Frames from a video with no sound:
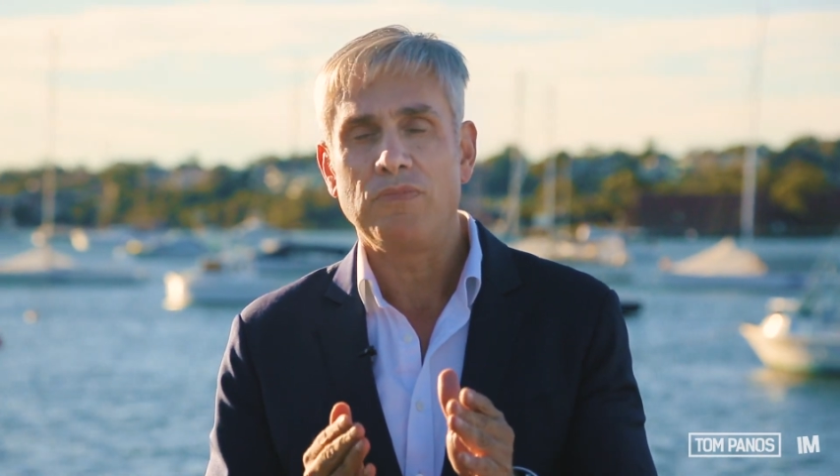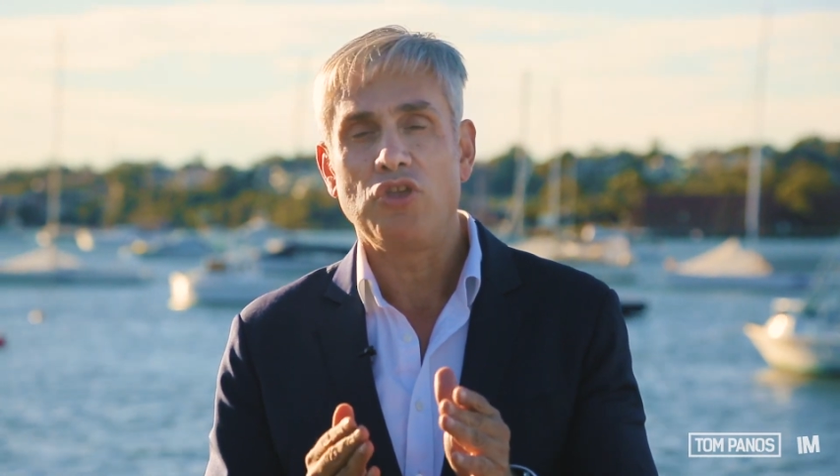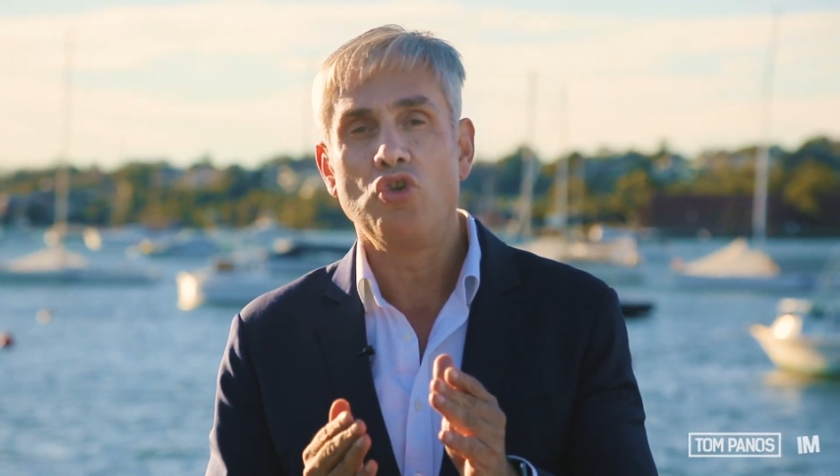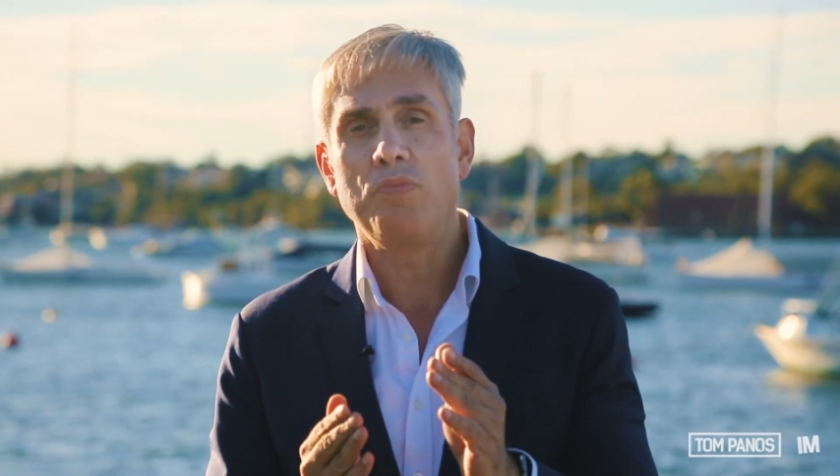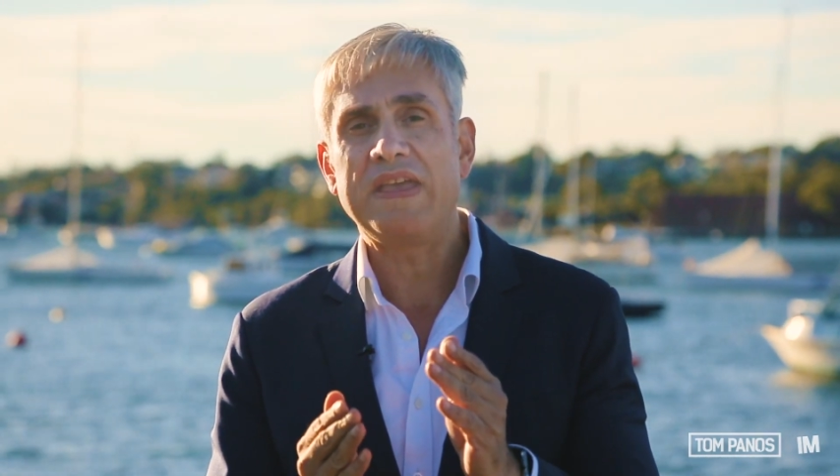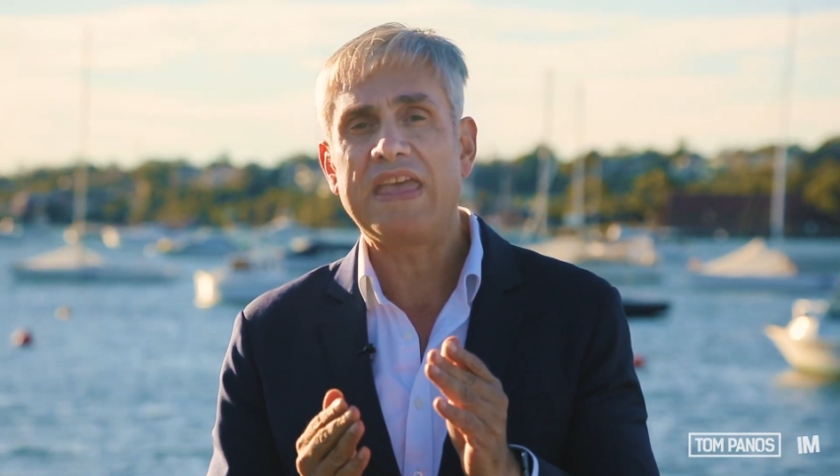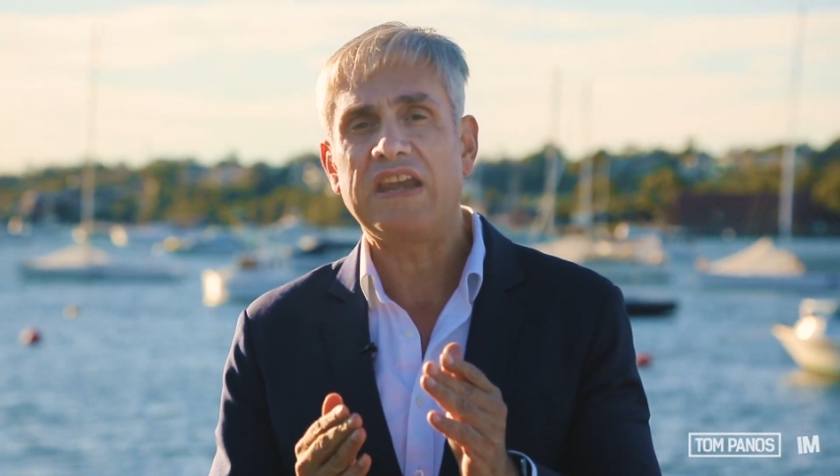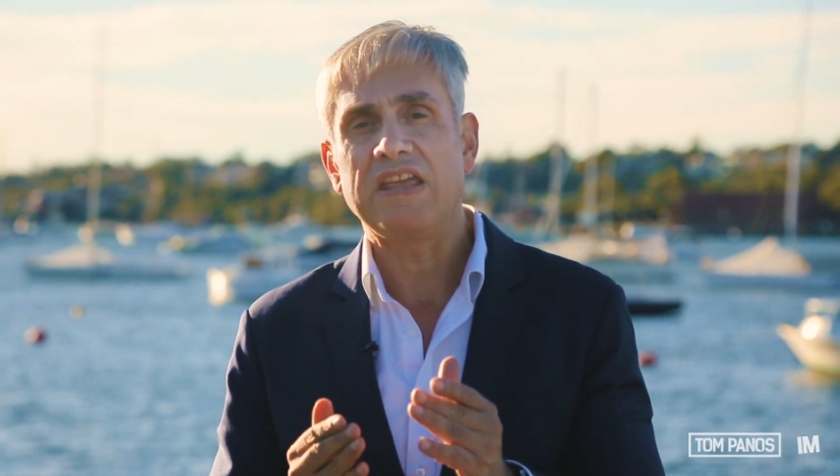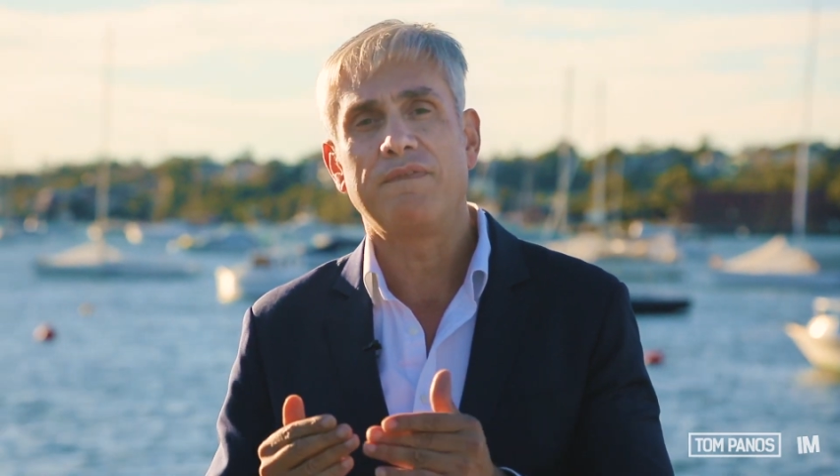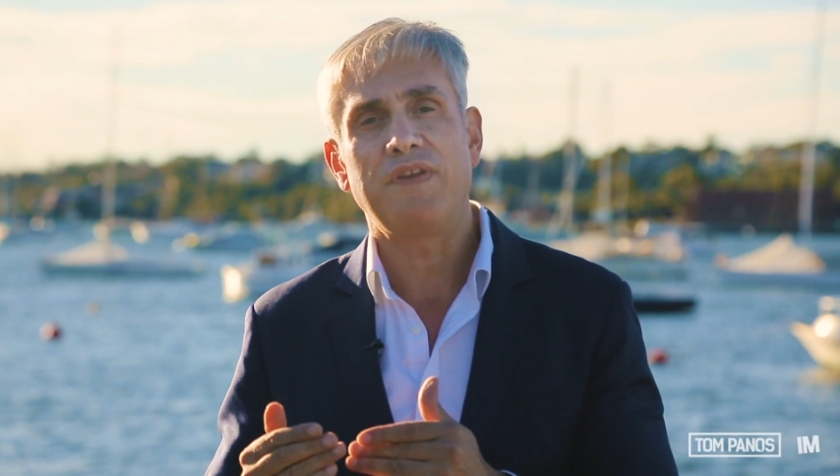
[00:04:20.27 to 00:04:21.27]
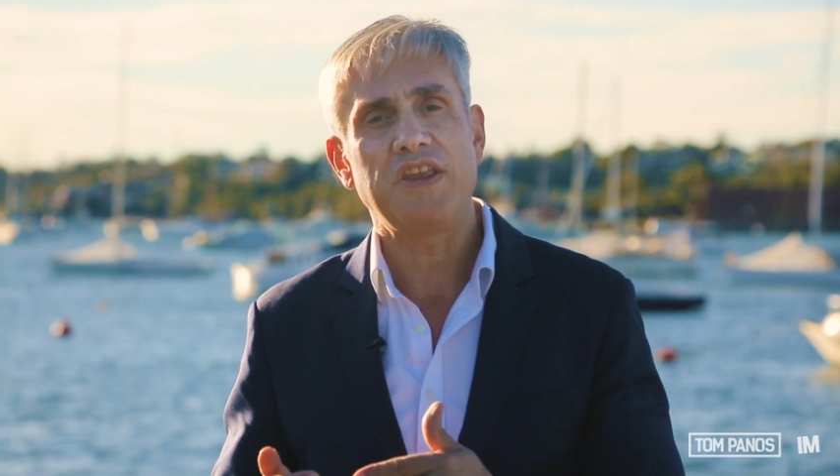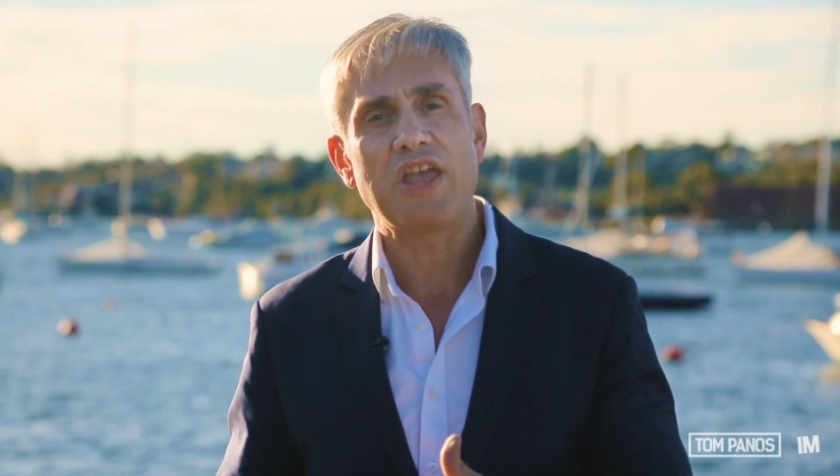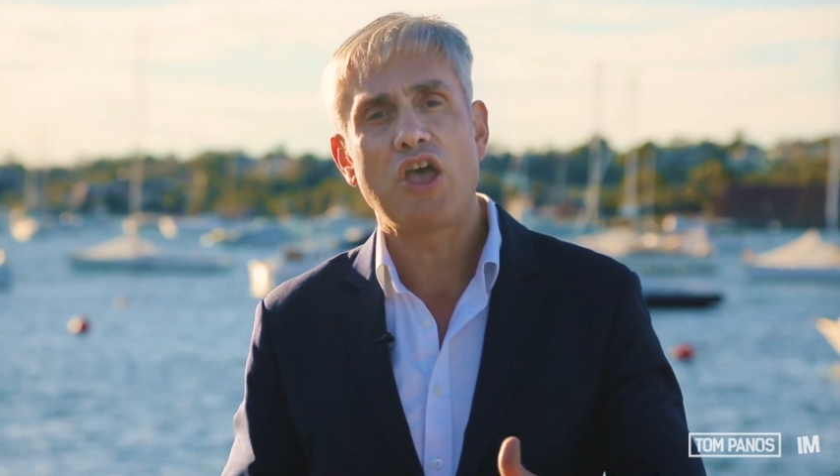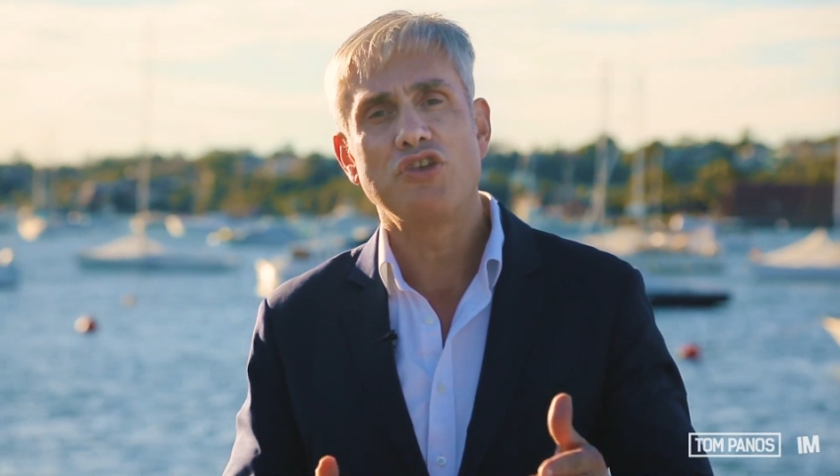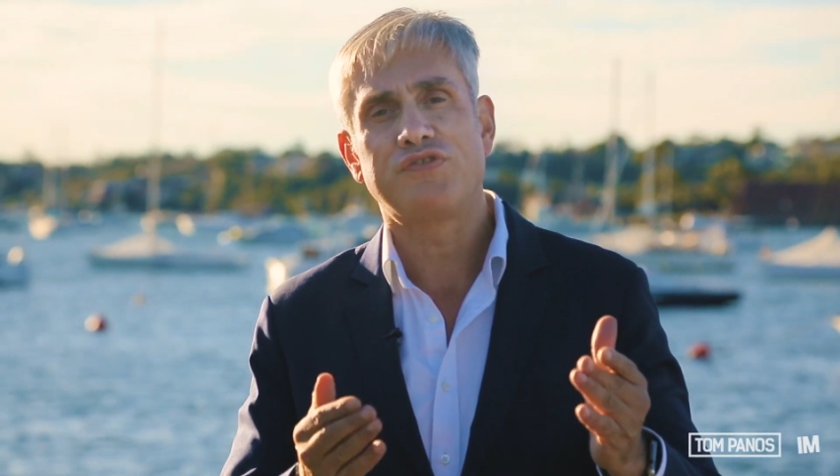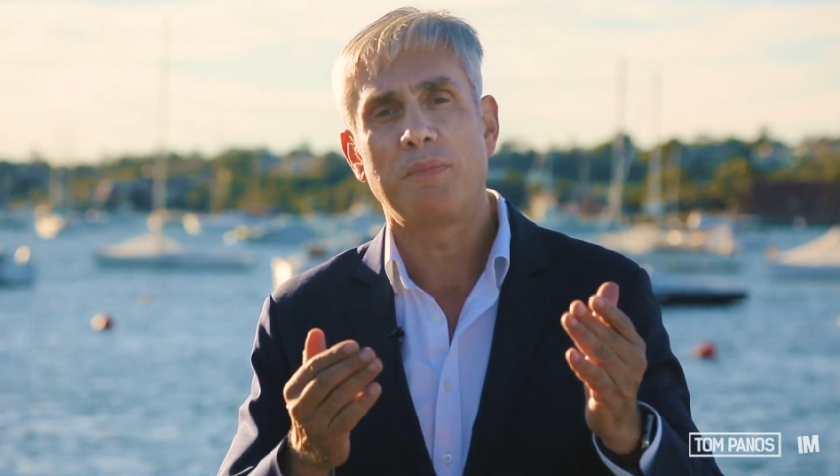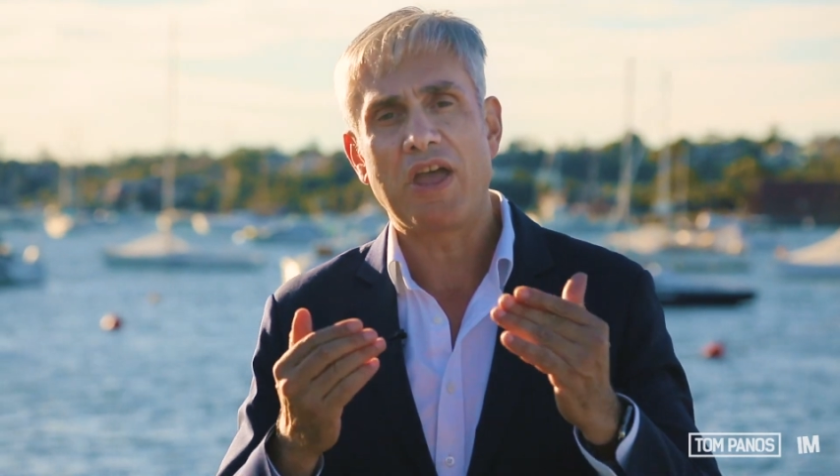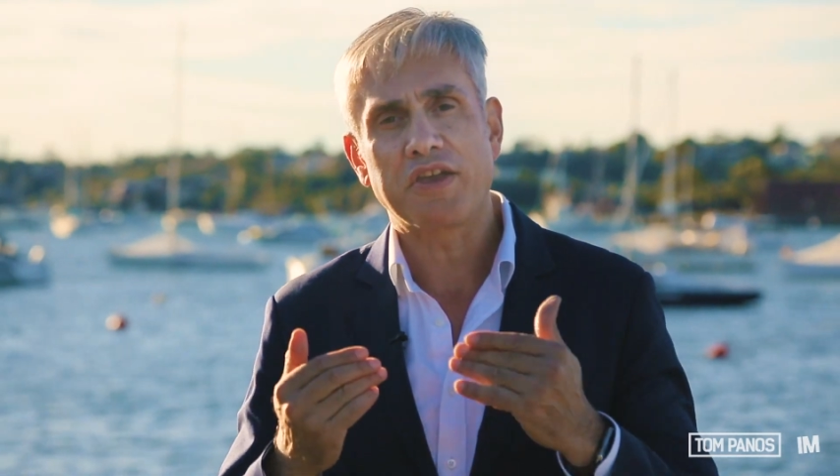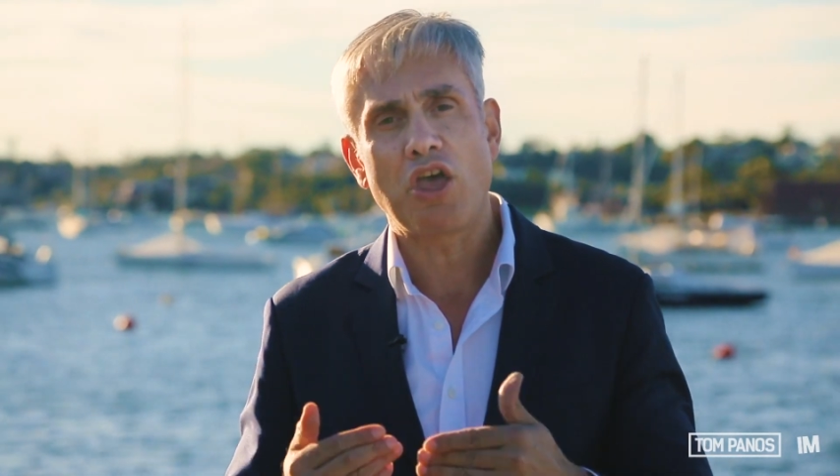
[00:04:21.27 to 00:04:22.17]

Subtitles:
you'll be getting videos from our